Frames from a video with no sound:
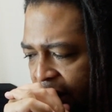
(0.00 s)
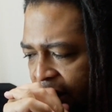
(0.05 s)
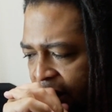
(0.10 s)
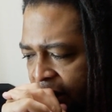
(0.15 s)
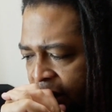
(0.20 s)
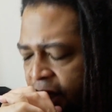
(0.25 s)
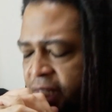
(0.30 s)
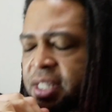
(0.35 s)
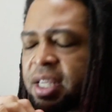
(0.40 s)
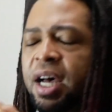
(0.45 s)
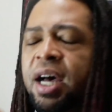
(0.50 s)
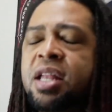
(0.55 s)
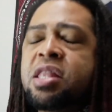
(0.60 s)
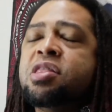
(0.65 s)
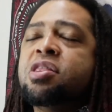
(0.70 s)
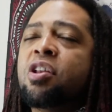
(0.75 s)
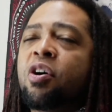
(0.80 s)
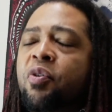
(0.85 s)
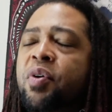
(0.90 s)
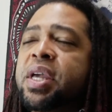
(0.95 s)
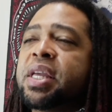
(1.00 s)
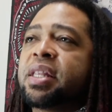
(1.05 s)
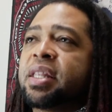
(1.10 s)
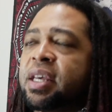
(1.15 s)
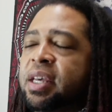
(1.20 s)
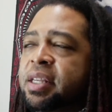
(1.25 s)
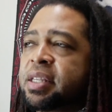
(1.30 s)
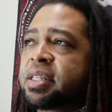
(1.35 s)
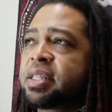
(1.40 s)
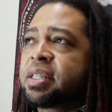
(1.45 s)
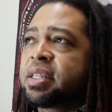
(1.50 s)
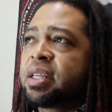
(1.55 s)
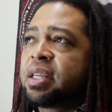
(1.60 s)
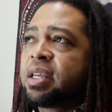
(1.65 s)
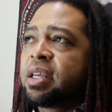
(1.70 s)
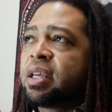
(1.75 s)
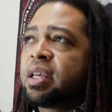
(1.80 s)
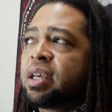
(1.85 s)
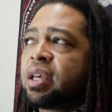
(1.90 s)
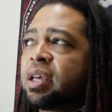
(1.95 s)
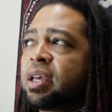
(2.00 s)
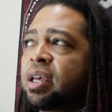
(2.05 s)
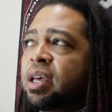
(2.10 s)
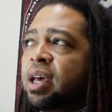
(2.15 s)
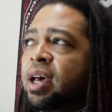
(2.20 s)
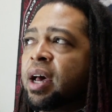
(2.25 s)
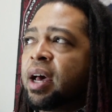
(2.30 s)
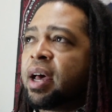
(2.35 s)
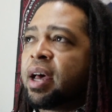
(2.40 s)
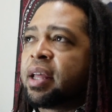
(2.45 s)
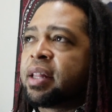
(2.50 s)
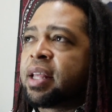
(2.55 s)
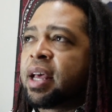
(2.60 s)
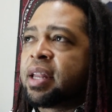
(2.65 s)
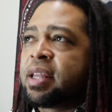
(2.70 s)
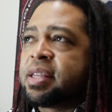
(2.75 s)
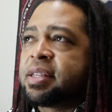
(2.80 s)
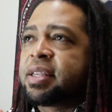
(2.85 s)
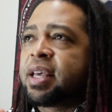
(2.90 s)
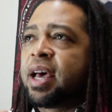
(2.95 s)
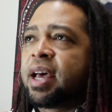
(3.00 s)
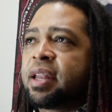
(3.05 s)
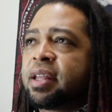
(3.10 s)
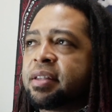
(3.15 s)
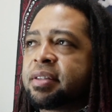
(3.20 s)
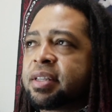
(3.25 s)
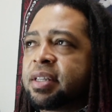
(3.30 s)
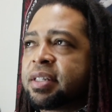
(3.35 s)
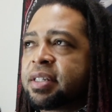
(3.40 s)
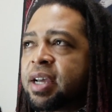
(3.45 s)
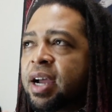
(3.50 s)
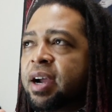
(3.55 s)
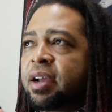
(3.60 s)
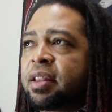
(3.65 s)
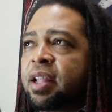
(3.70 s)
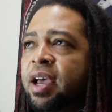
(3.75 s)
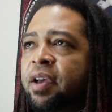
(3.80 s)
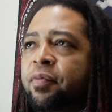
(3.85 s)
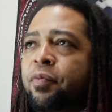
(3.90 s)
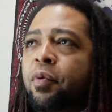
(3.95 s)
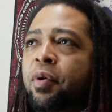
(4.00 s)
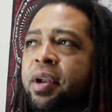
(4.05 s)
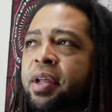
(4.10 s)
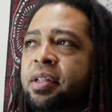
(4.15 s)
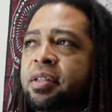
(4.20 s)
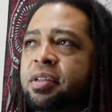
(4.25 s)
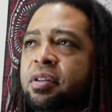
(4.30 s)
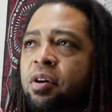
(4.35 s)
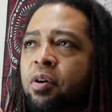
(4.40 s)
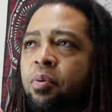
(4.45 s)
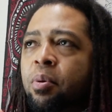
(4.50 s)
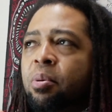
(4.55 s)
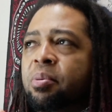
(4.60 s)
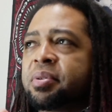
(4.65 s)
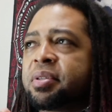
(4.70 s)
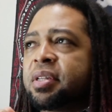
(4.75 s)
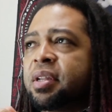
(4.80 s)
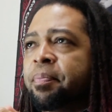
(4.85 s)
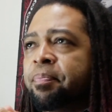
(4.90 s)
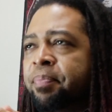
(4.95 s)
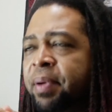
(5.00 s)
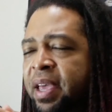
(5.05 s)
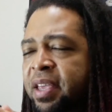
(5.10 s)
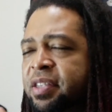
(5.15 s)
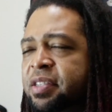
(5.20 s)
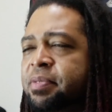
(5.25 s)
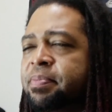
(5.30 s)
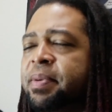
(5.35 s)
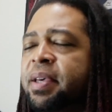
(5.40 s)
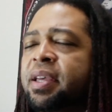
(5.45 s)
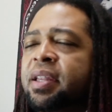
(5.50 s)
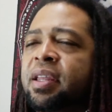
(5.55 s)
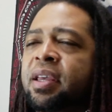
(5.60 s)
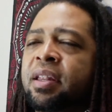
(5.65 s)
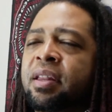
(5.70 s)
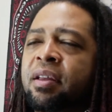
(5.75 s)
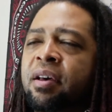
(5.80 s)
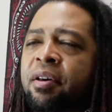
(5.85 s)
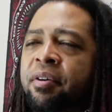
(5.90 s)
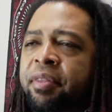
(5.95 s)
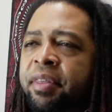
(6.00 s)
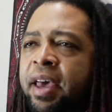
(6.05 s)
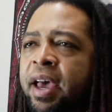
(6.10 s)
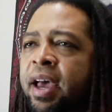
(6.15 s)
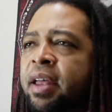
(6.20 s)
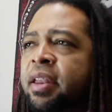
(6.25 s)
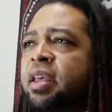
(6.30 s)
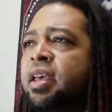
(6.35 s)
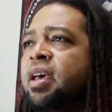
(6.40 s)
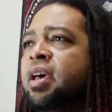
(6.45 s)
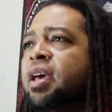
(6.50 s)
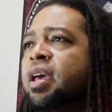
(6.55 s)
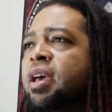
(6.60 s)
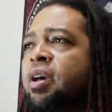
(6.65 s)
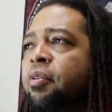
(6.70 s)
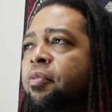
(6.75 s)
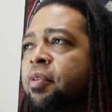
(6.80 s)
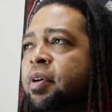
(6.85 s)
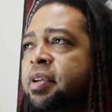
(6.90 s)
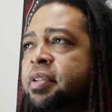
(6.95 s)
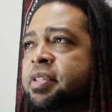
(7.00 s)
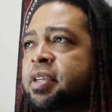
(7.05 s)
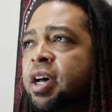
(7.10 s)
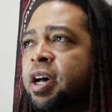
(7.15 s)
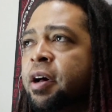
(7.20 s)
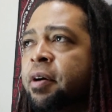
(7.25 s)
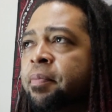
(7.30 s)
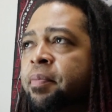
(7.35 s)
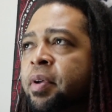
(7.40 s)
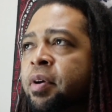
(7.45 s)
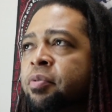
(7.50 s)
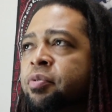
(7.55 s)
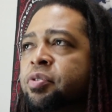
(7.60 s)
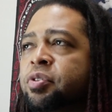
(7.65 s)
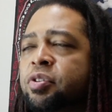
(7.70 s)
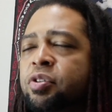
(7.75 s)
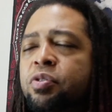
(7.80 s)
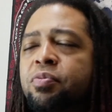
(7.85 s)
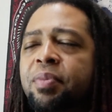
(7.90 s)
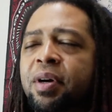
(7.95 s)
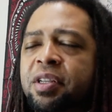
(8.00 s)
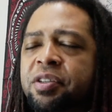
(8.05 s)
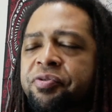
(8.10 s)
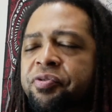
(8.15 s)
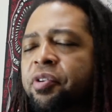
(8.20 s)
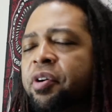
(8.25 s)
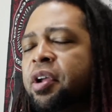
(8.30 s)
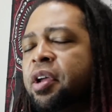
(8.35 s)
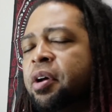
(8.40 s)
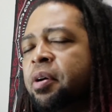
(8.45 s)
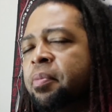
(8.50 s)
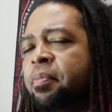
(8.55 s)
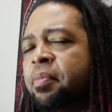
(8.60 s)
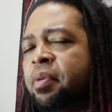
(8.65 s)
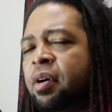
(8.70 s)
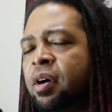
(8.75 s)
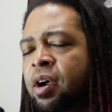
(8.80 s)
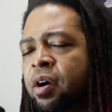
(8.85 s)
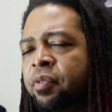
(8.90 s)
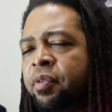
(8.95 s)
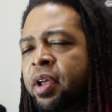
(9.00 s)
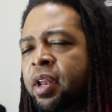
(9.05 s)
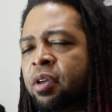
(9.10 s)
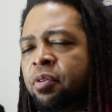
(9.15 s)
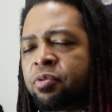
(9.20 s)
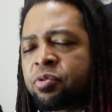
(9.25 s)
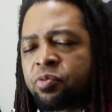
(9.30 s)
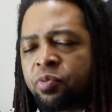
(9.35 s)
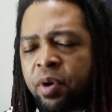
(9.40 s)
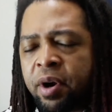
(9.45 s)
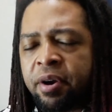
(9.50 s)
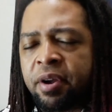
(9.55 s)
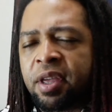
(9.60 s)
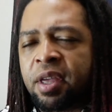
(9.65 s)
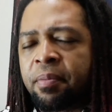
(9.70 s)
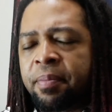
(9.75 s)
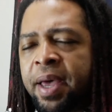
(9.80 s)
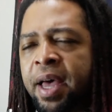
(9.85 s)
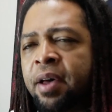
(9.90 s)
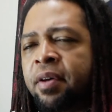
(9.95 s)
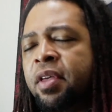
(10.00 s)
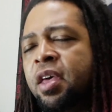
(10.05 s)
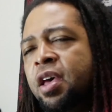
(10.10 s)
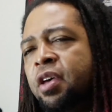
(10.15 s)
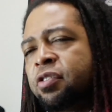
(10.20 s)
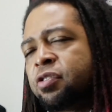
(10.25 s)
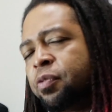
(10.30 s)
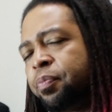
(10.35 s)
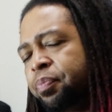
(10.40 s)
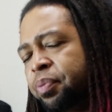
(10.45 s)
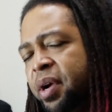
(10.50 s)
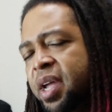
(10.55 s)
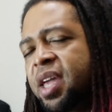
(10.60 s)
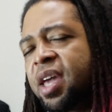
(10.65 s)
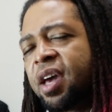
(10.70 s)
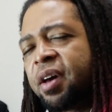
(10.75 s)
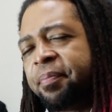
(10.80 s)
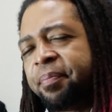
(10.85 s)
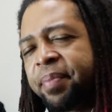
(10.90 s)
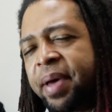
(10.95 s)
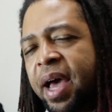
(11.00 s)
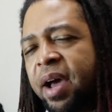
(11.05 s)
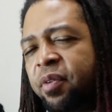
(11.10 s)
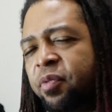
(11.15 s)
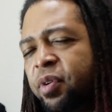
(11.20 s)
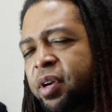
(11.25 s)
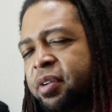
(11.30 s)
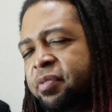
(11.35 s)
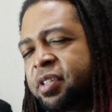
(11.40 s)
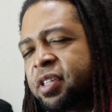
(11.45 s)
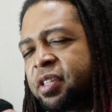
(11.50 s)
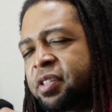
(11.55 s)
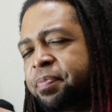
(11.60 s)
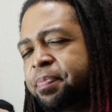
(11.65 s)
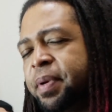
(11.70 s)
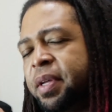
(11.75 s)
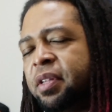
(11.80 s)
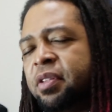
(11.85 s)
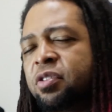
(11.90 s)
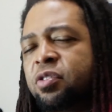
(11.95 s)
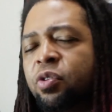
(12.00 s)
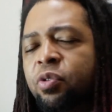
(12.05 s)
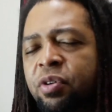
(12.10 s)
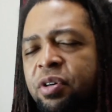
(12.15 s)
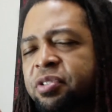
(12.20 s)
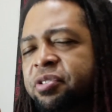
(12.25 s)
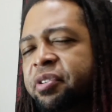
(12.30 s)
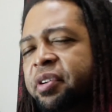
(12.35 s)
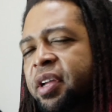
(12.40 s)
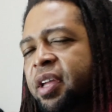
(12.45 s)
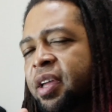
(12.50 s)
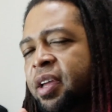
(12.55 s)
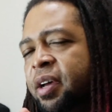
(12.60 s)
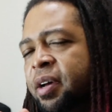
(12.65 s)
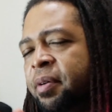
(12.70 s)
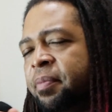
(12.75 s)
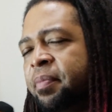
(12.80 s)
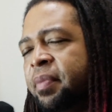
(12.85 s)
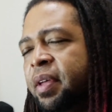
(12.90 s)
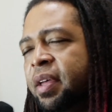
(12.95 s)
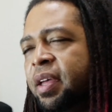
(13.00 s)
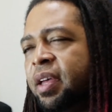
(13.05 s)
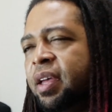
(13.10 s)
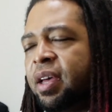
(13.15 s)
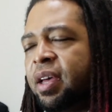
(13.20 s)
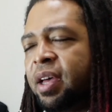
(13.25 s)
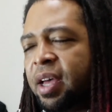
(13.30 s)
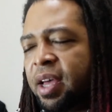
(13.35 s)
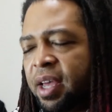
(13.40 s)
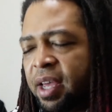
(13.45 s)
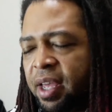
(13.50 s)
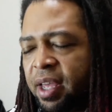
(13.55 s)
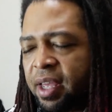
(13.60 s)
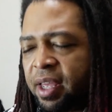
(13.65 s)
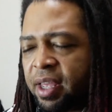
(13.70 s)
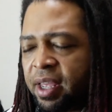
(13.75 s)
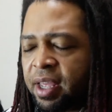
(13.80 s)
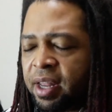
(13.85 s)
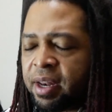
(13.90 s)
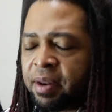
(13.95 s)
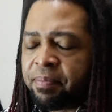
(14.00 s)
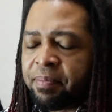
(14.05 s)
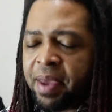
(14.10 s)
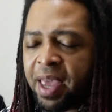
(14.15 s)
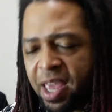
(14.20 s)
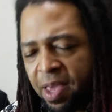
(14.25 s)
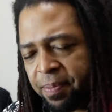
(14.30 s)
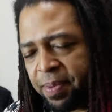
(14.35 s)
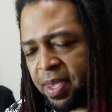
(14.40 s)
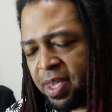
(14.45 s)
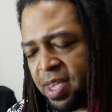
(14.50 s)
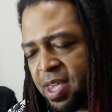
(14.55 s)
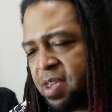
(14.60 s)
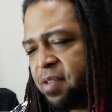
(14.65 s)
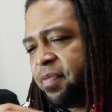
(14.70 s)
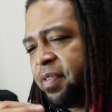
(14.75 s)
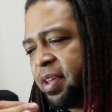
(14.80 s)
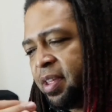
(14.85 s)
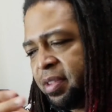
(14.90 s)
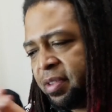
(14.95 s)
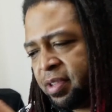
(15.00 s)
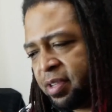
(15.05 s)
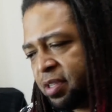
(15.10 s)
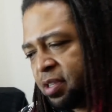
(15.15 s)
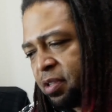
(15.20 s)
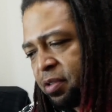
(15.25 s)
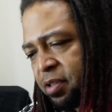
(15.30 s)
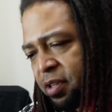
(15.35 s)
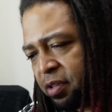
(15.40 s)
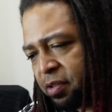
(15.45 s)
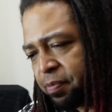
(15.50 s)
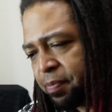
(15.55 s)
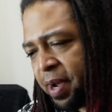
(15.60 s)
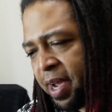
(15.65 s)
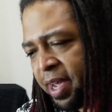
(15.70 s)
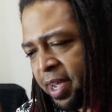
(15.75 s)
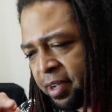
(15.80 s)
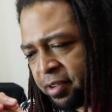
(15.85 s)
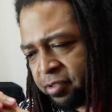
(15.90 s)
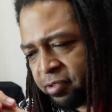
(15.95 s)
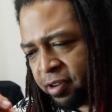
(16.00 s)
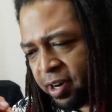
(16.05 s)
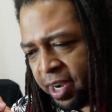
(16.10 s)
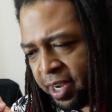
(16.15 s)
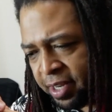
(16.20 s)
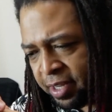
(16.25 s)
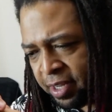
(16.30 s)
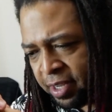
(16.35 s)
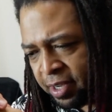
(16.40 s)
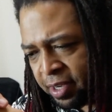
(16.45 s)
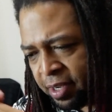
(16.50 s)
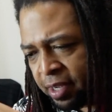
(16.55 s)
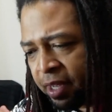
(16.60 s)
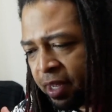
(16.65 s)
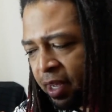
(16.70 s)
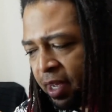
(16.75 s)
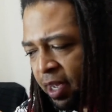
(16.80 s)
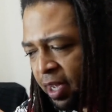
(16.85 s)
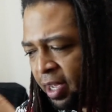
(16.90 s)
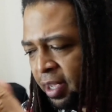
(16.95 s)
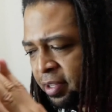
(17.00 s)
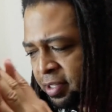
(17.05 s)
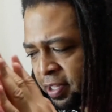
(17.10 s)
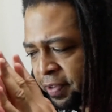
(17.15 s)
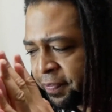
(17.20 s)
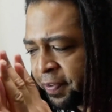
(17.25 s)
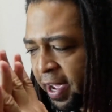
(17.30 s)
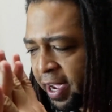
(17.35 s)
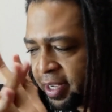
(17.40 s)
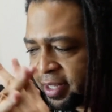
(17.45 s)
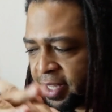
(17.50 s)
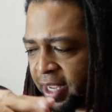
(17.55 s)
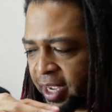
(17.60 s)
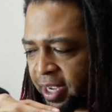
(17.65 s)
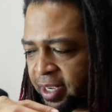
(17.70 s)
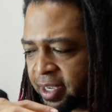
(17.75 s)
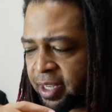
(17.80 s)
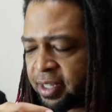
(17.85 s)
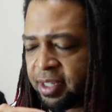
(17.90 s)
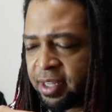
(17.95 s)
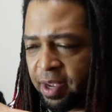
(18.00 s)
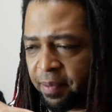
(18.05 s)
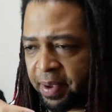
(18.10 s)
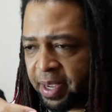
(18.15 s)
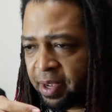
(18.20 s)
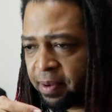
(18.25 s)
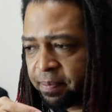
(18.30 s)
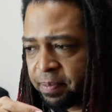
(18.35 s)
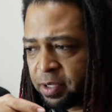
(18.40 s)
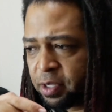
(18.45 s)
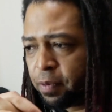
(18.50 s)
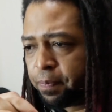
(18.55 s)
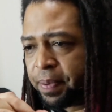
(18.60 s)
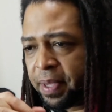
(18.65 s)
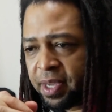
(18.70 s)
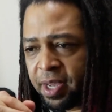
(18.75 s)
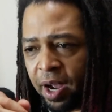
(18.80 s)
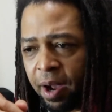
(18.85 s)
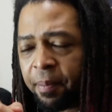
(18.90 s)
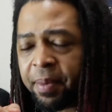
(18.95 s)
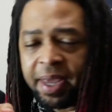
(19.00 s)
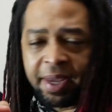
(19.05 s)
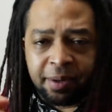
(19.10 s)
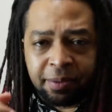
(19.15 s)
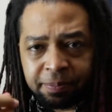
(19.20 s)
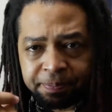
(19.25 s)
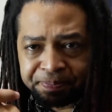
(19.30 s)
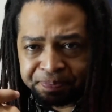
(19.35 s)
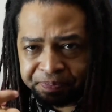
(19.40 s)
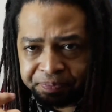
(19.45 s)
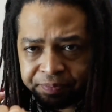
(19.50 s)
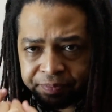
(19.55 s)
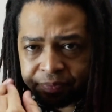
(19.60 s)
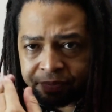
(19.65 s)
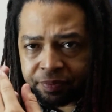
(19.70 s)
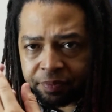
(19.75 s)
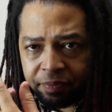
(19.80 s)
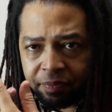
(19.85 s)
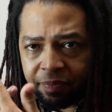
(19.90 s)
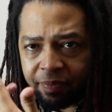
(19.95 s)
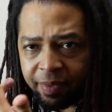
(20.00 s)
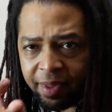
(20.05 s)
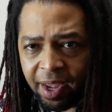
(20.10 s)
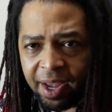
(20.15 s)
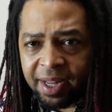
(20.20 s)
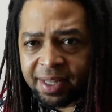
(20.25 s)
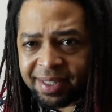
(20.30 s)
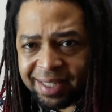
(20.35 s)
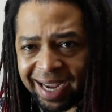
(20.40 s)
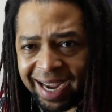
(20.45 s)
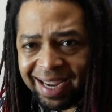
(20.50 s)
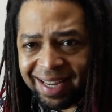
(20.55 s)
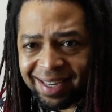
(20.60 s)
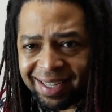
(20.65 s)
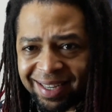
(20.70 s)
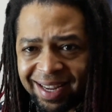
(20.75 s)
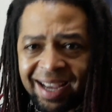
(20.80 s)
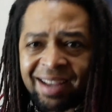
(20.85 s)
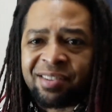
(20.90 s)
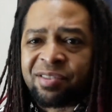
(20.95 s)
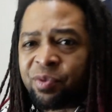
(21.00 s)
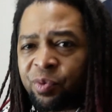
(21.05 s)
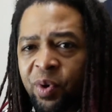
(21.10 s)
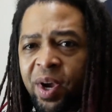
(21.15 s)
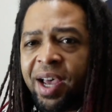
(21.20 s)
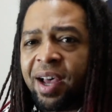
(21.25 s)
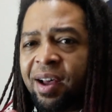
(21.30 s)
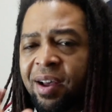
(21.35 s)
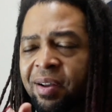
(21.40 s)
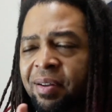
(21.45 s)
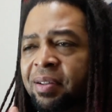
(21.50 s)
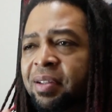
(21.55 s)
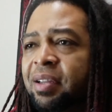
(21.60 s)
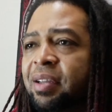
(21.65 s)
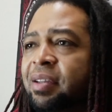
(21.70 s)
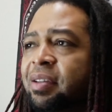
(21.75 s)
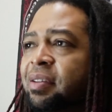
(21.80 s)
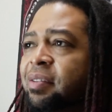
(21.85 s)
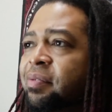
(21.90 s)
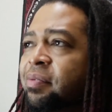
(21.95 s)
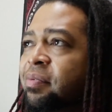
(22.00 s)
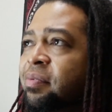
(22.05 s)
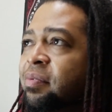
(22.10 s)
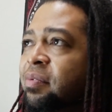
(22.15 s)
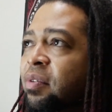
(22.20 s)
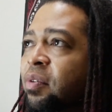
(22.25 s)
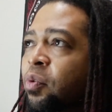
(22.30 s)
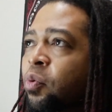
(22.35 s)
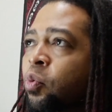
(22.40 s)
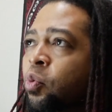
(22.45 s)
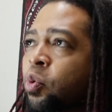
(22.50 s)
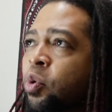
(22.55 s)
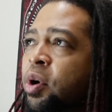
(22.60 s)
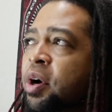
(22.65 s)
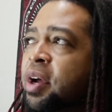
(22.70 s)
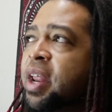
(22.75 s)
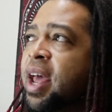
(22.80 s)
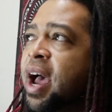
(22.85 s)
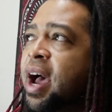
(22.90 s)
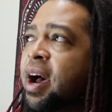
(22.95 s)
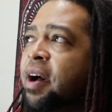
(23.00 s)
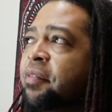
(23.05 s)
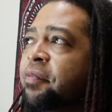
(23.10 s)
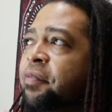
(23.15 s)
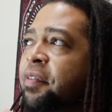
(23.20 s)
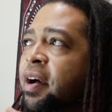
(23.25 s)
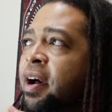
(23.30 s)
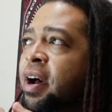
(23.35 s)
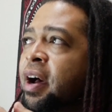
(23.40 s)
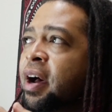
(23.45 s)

this unknowingness that he's had his entire life, wanting to know what was in the basement and all that, it was too much for him already. It was wearing him out. So bringing him back would have just been torturing him. And maybe even, this is just my extra idea, is the fact that condemning him to becoming a Titan as well would have